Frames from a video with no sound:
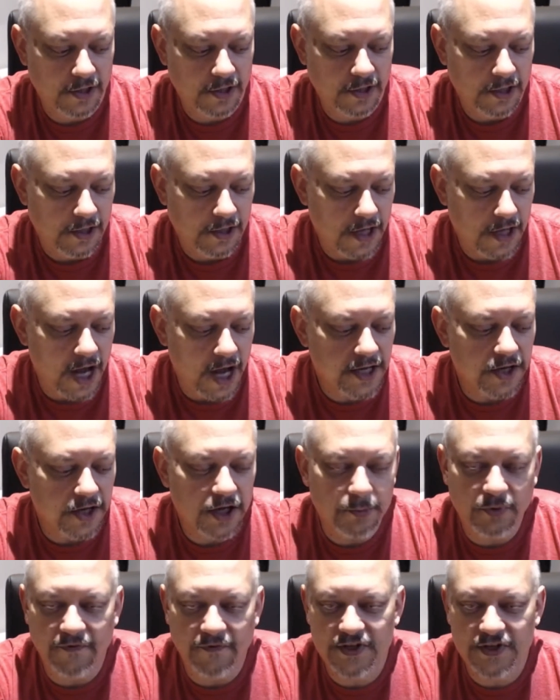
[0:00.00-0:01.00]
I could get a
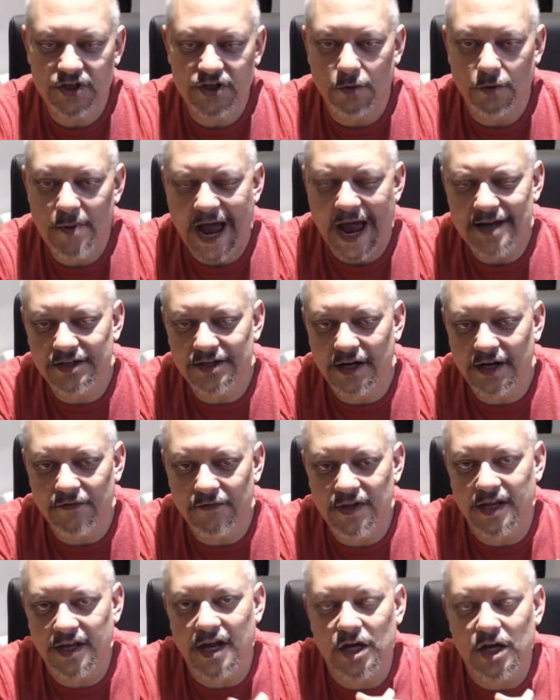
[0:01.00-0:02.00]
provisional patent and
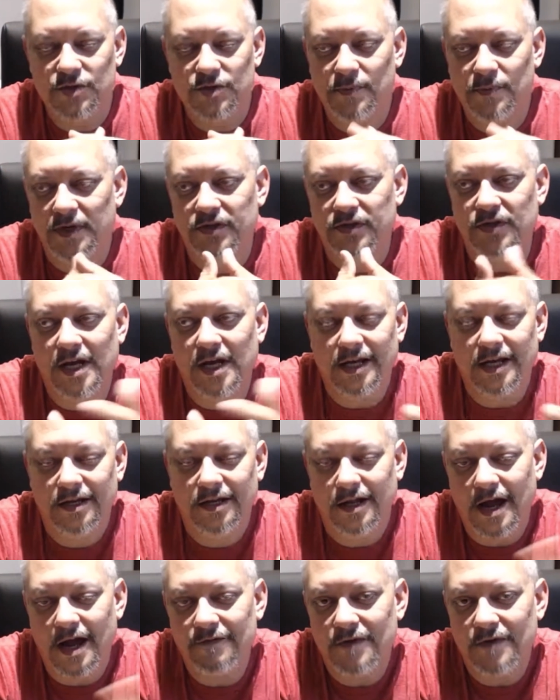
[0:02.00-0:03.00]
everything else, but it's like
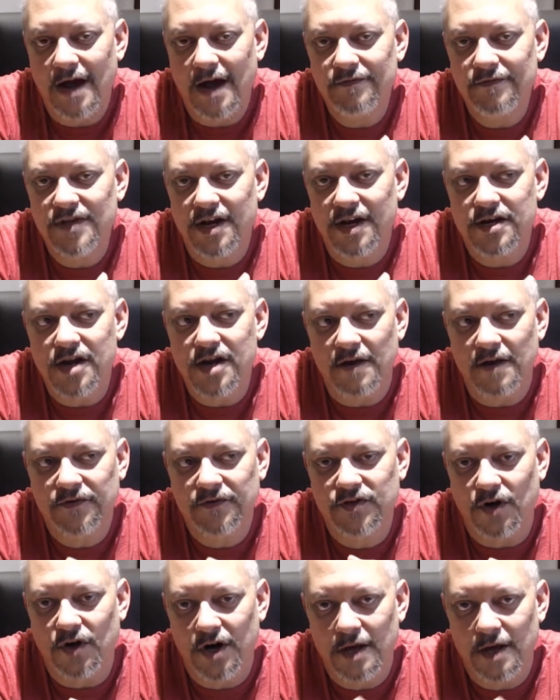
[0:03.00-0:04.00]
I've done enough
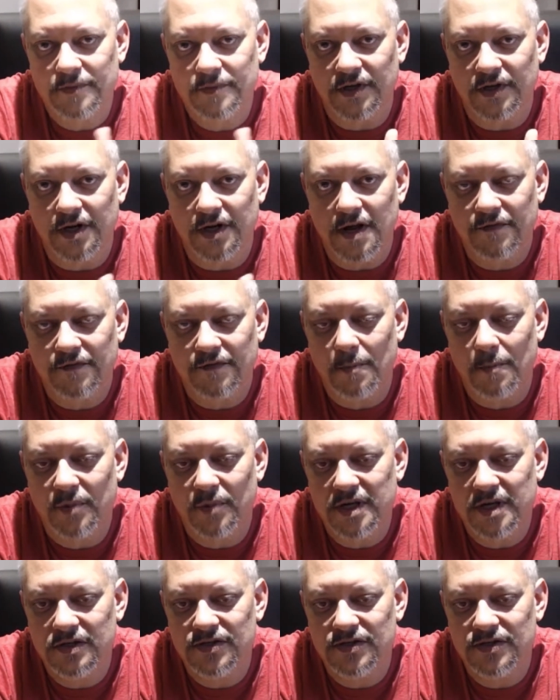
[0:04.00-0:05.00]
startups and enough
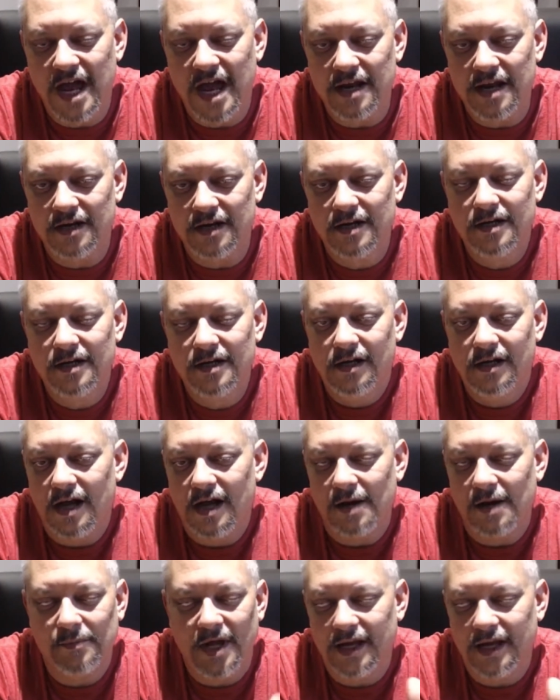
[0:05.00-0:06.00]
companies that
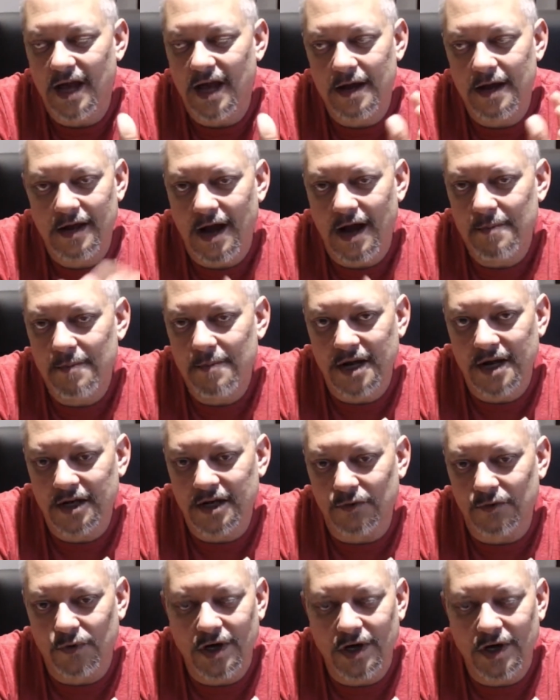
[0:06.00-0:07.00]
I'm like, I'm not going to
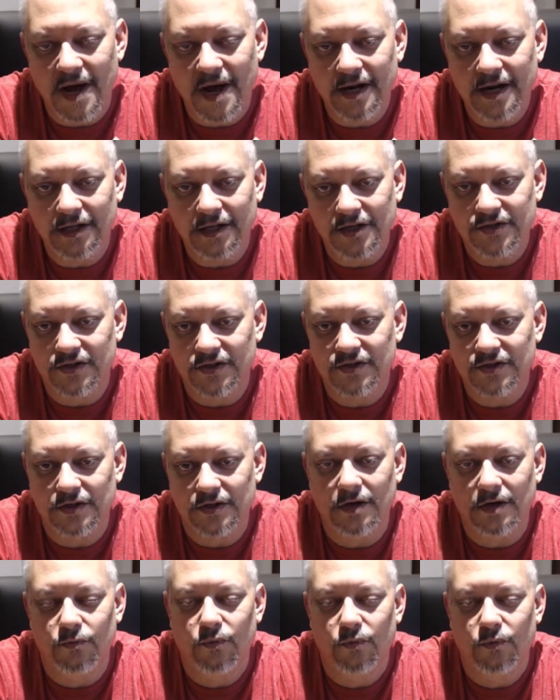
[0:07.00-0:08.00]
worry about it unless it's a
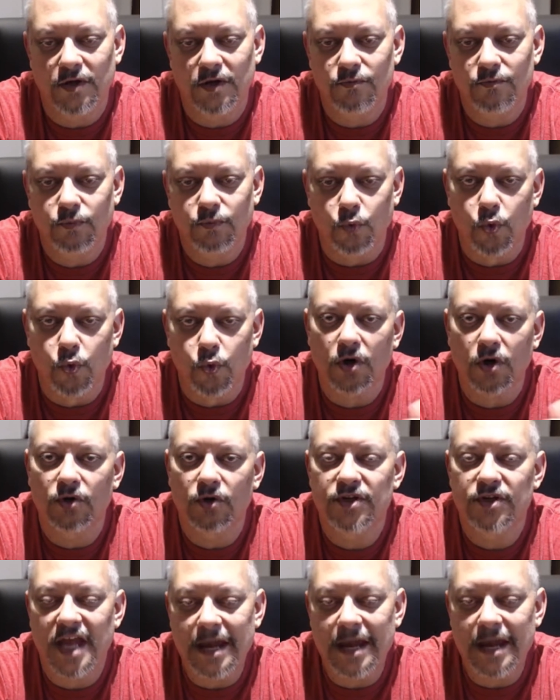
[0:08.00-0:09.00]
really world
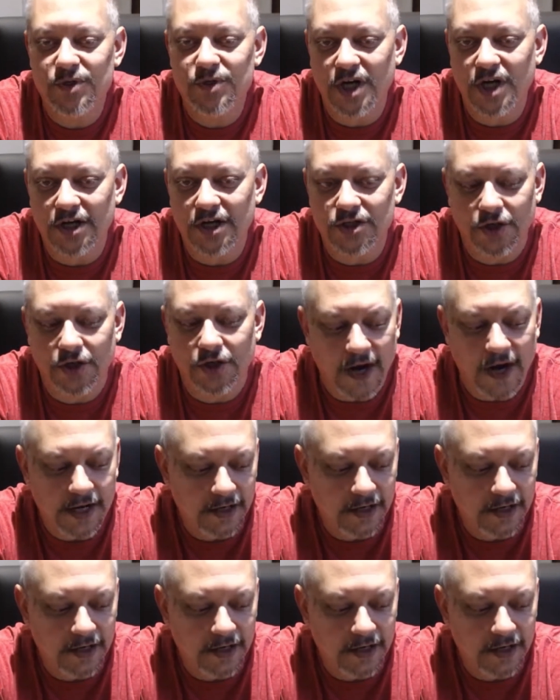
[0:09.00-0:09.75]
game changer, right?